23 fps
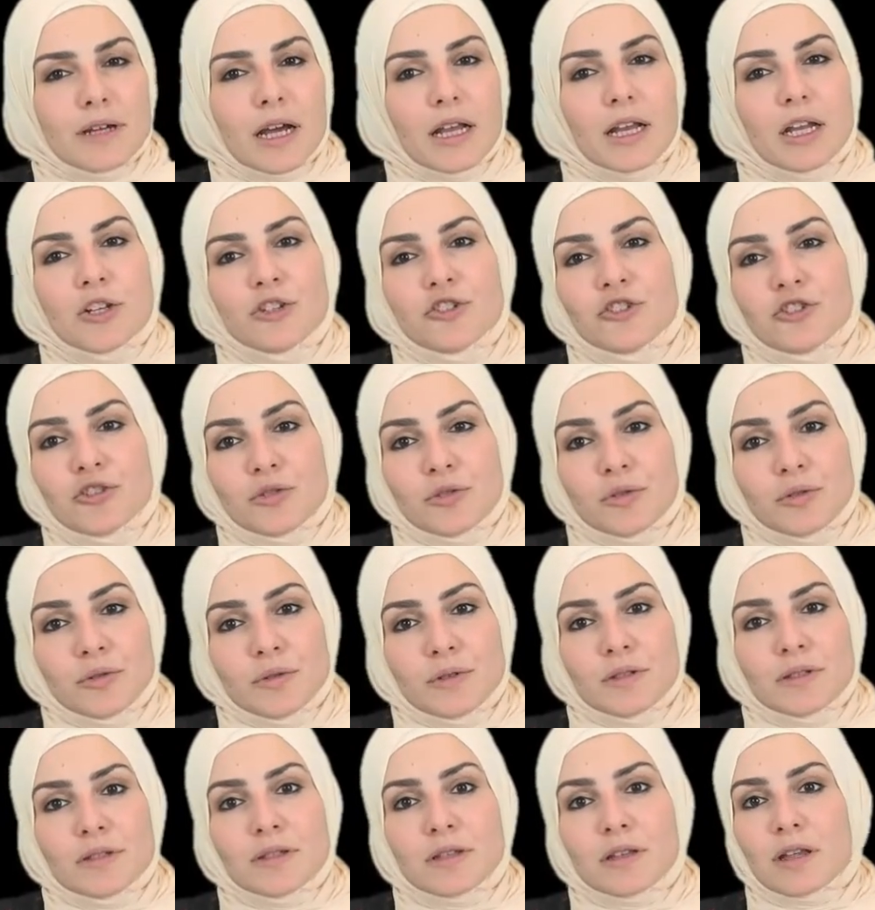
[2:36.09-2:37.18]
wa ta'ala
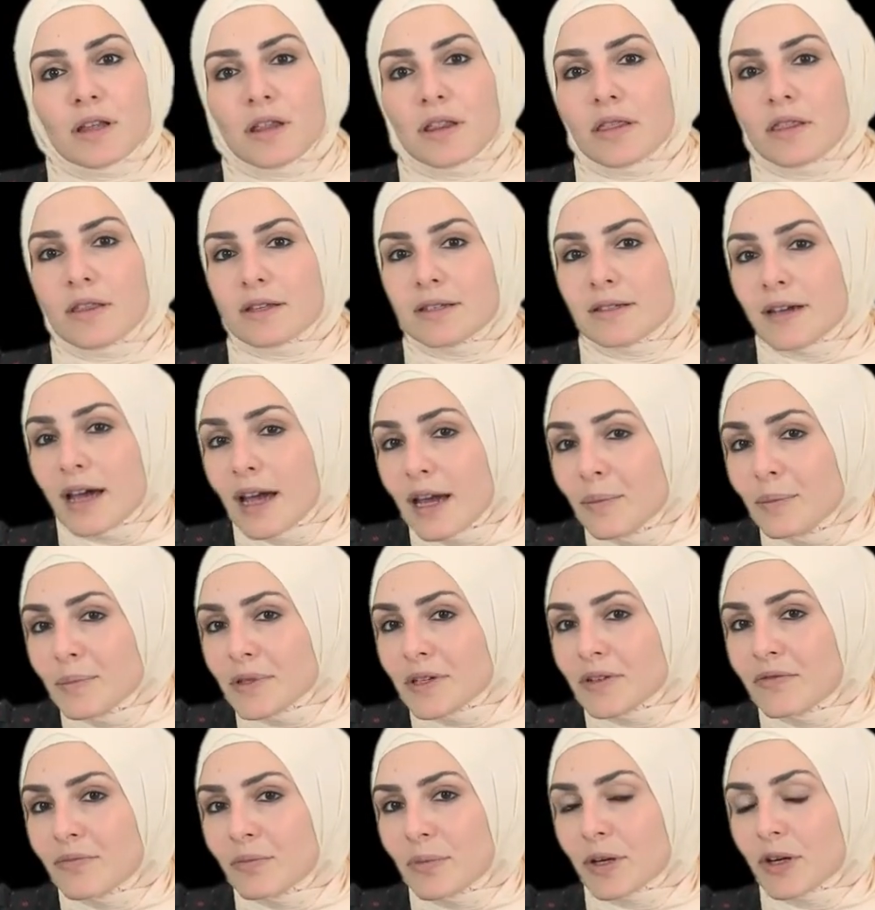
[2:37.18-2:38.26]
choose the types
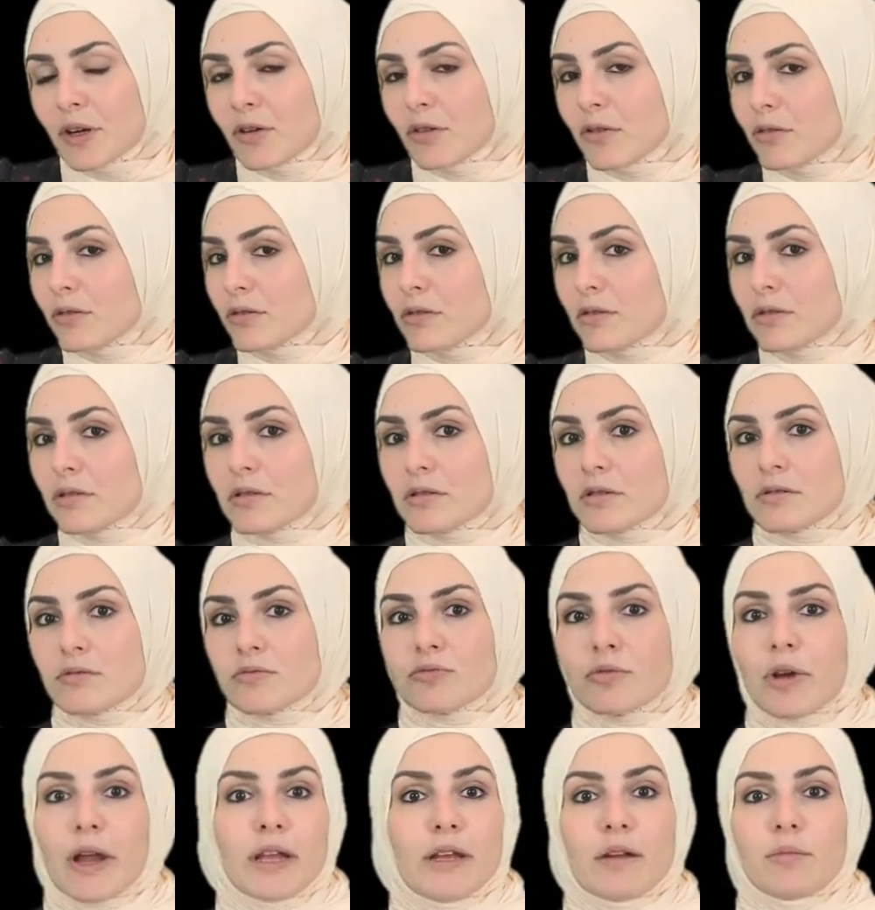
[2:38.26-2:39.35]
of miracles
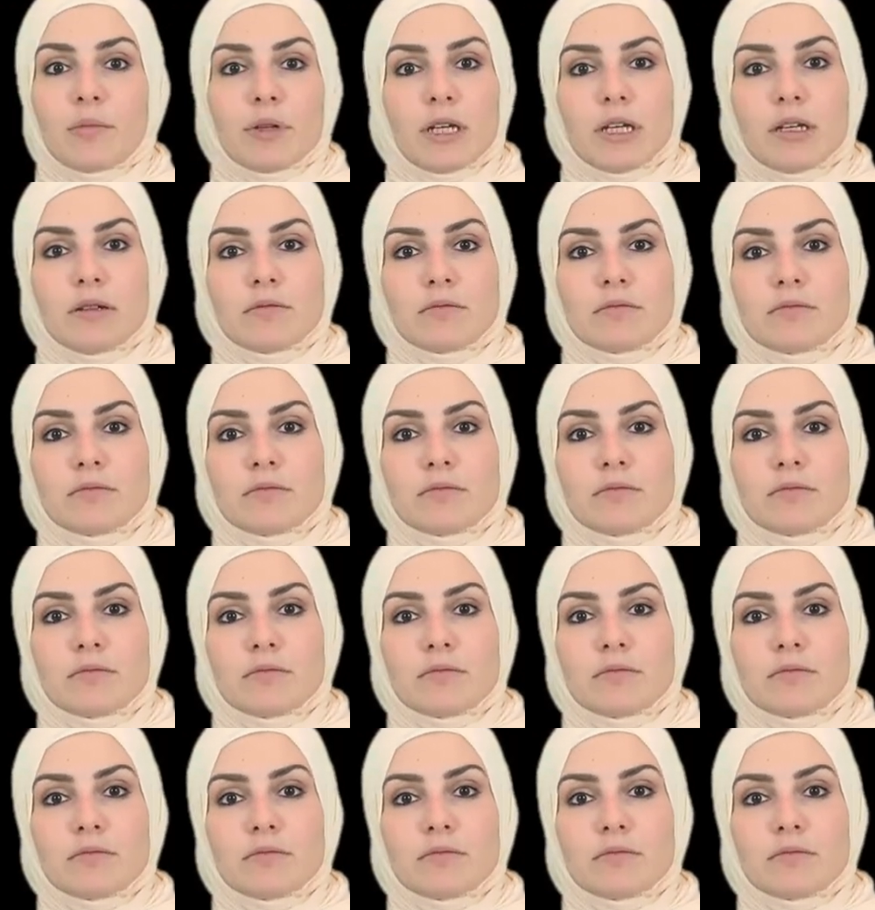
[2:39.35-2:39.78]
randomly?